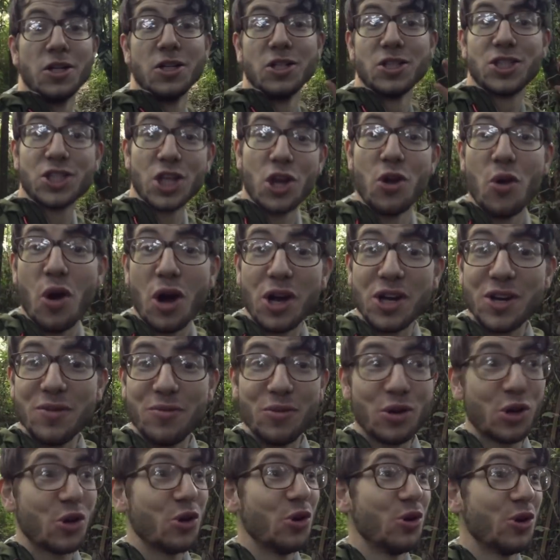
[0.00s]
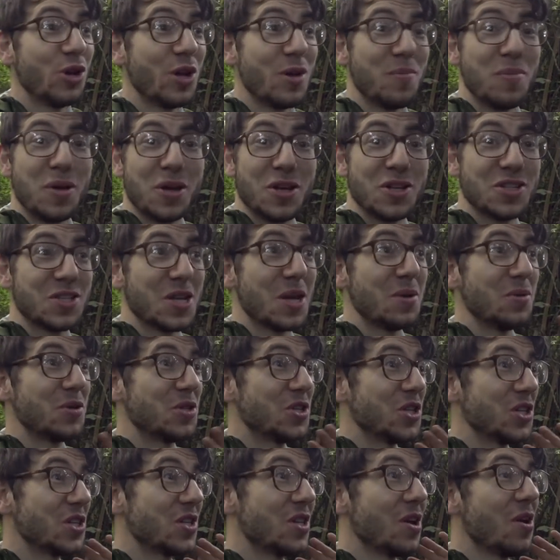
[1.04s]
So I didn't record it because it was
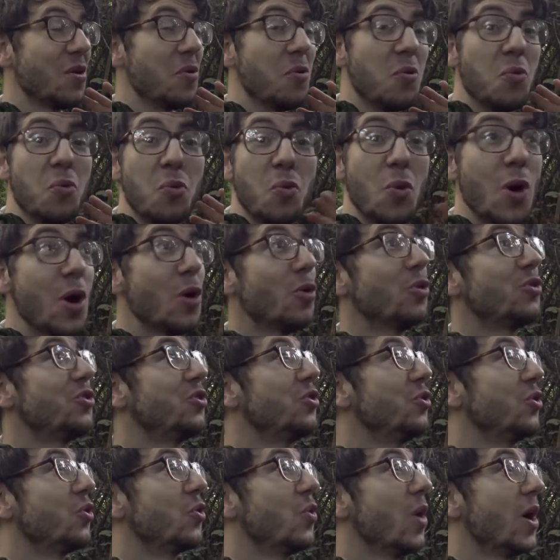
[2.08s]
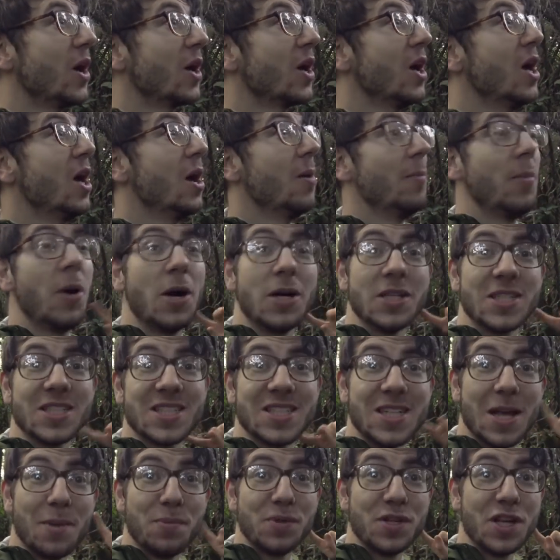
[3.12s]
just well too quick, but I
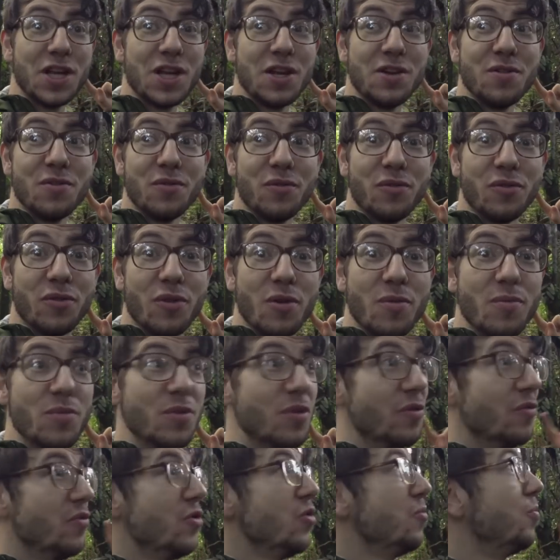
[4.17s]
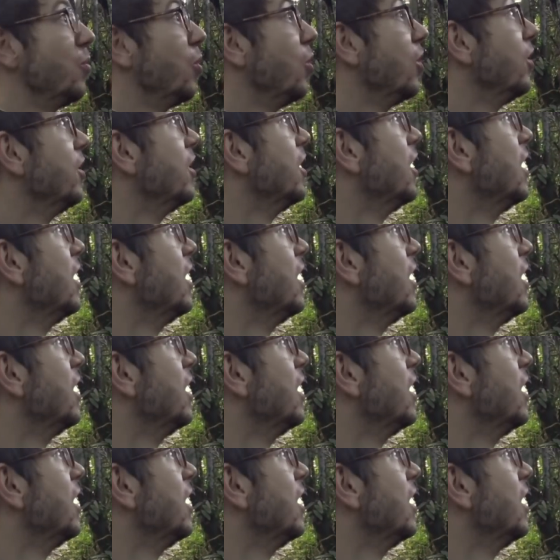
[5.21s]
stepped in from the viewpoint